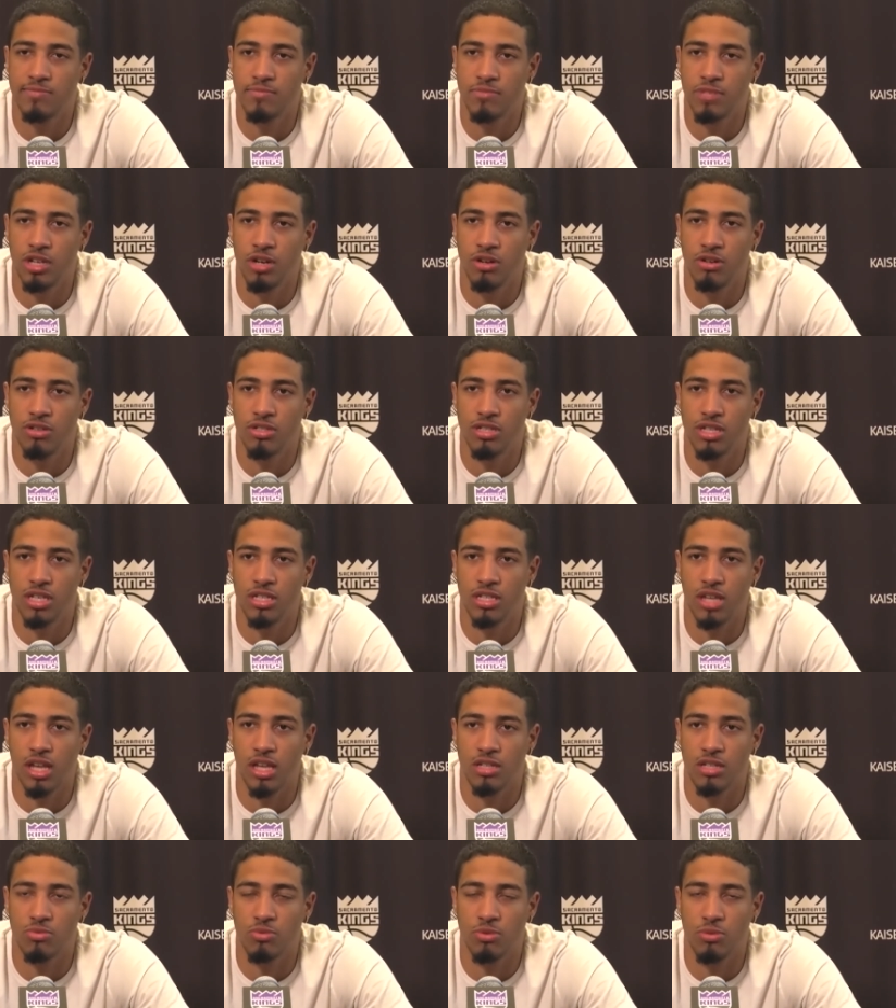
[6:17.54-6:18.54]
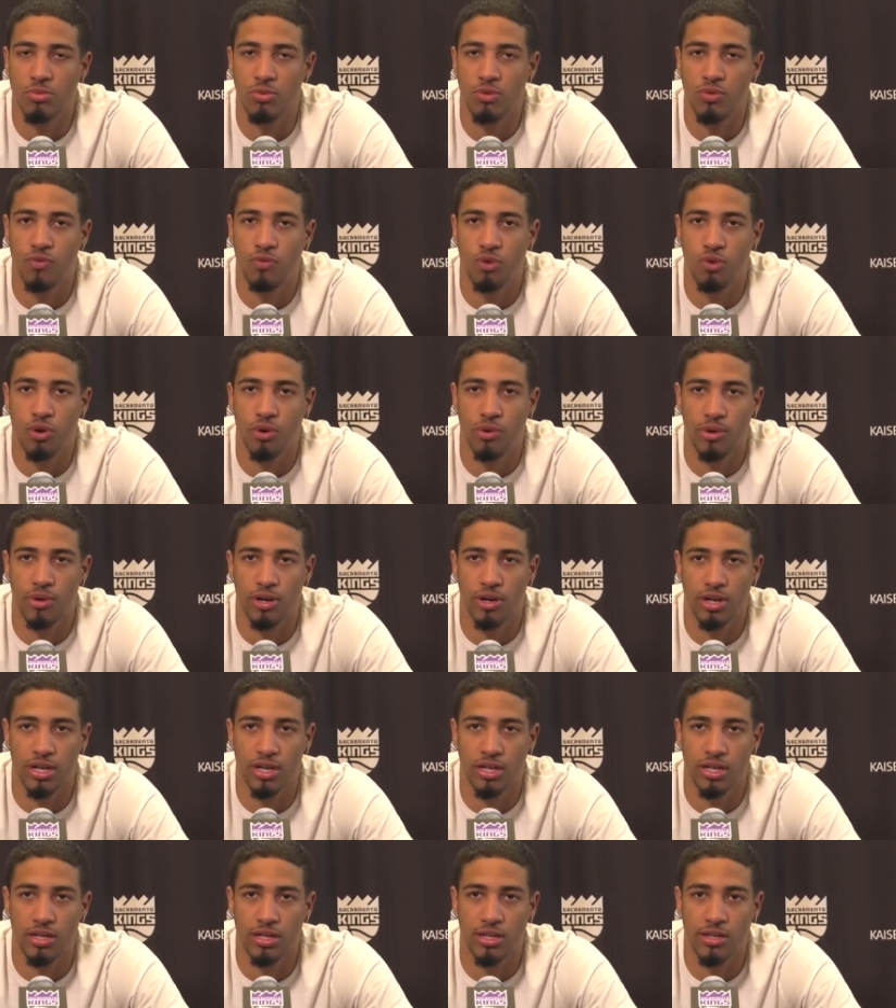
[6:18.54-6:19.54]
you know, as, as, as we move forward
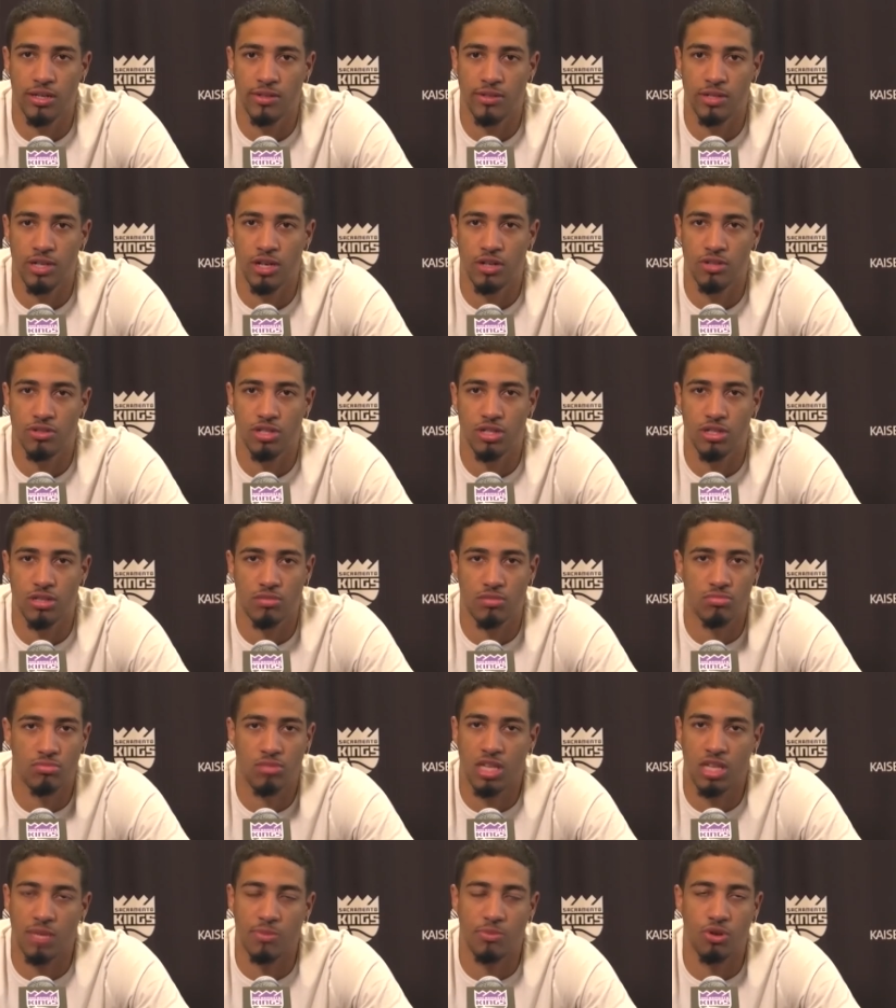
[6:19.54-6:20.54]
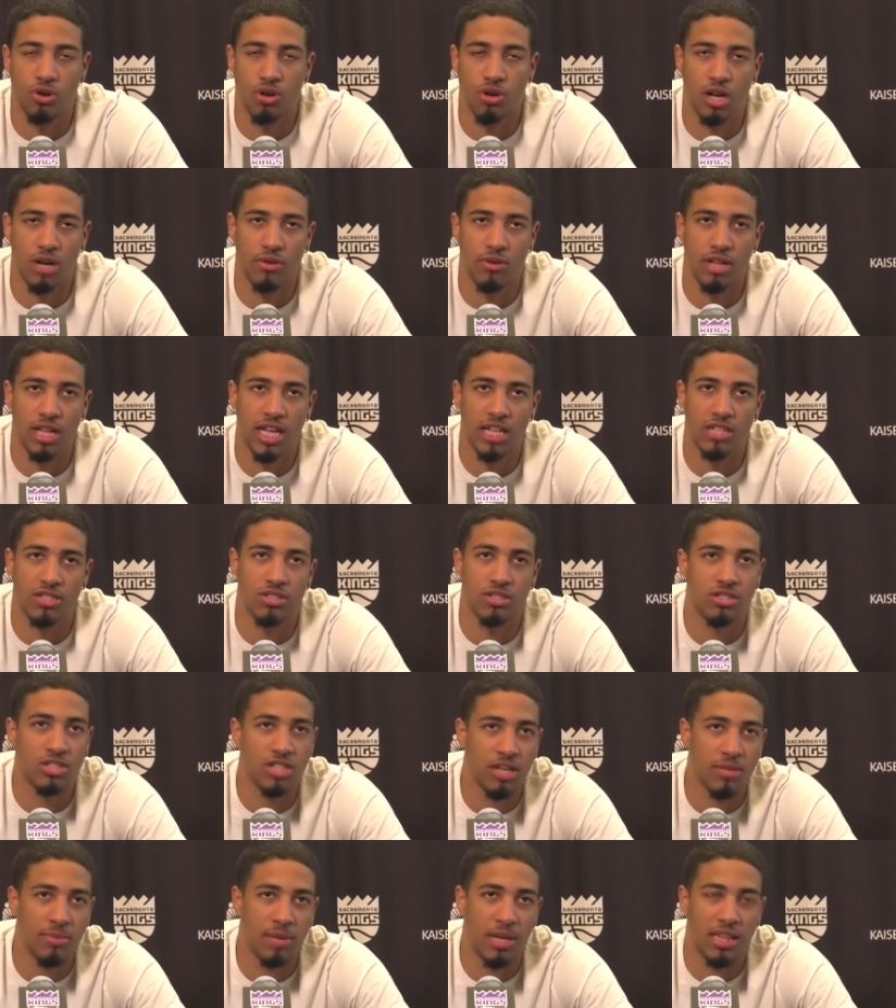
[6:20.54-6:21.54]
and, you know, just keep growing our relationship.